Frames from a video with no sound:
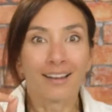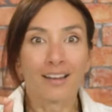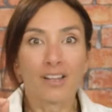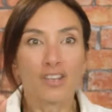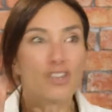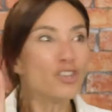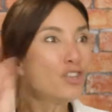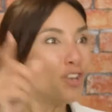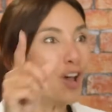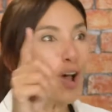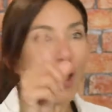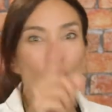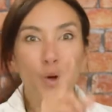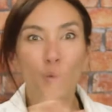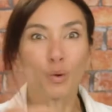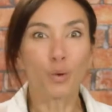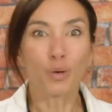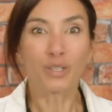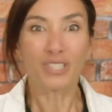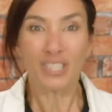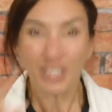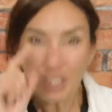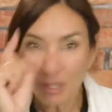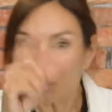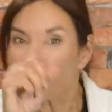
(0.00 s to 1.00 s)

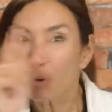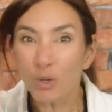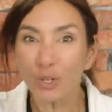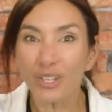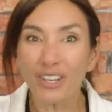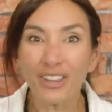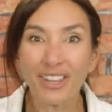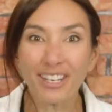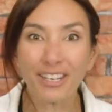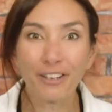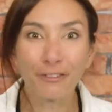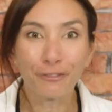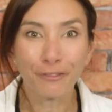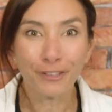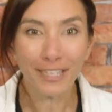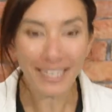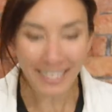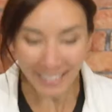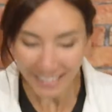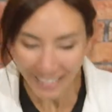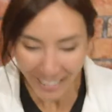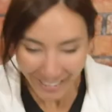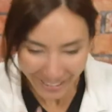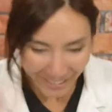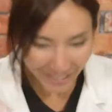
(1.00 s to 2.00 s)
No, smaller than a
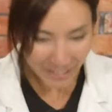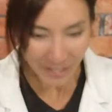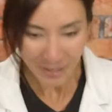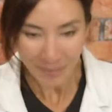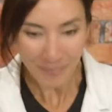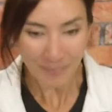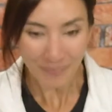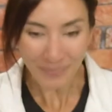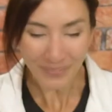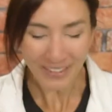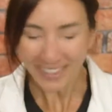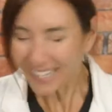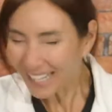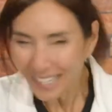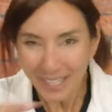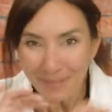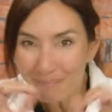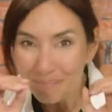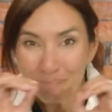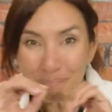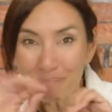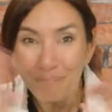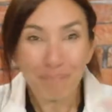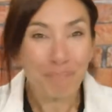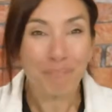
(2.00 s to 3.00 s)
flea, like a
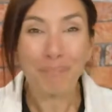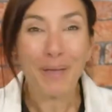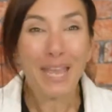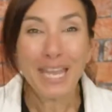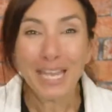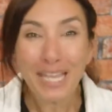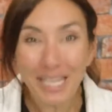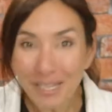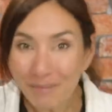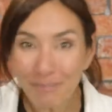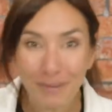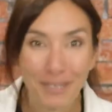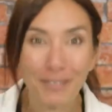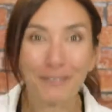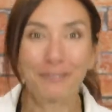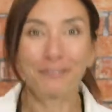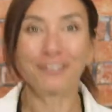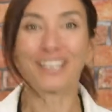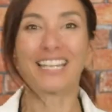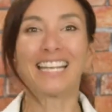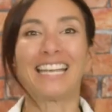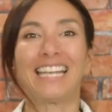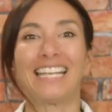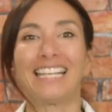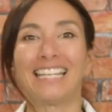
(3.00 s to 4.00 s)
baby
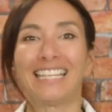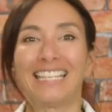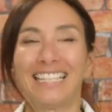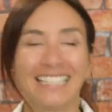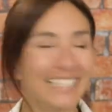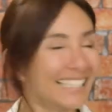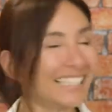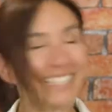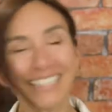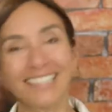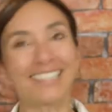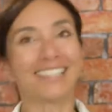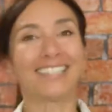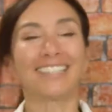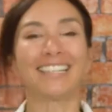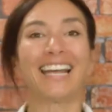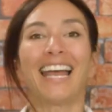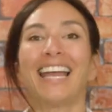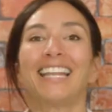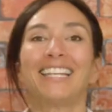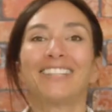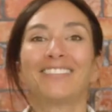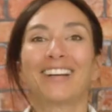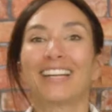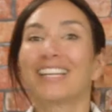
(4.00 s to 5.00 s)
flea. Oh,
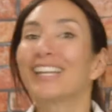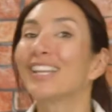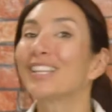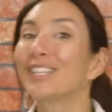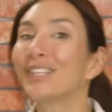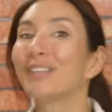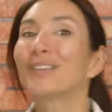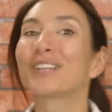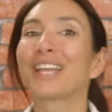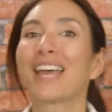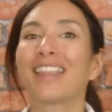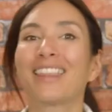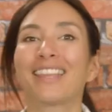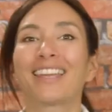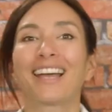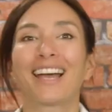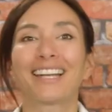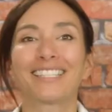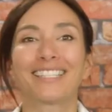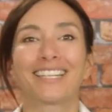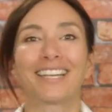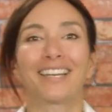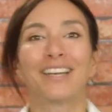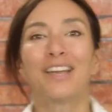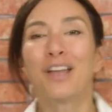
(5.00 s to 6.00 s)
anyway, you get the
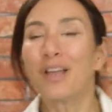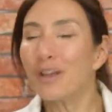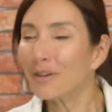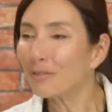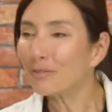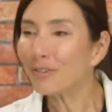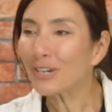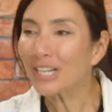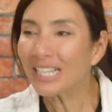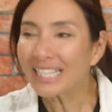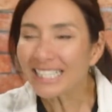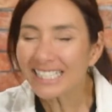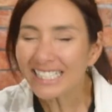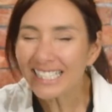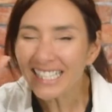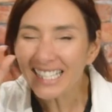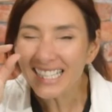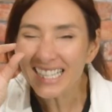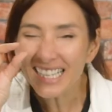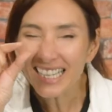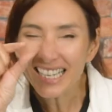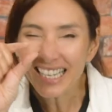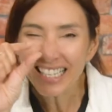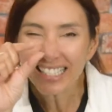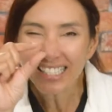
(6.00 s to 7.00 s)
idea. Really
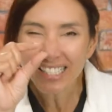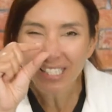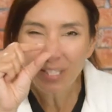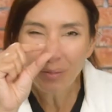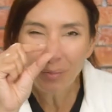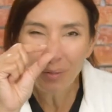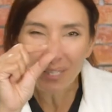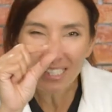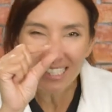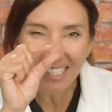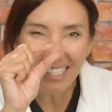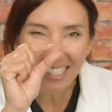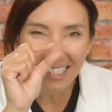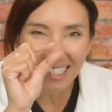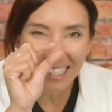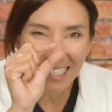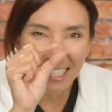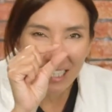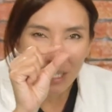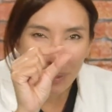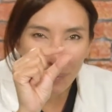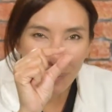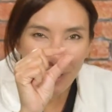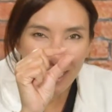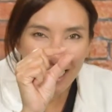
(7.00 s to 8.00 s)
teeny, eensy, weensy,
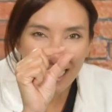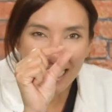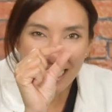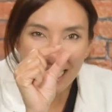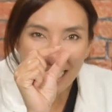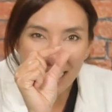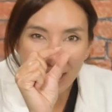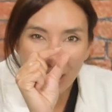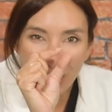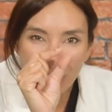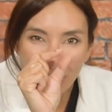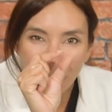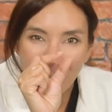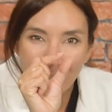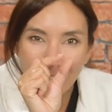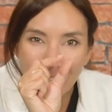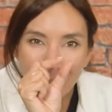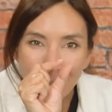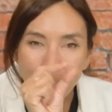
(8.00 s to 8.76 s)
teeny, weeny, itty, witty,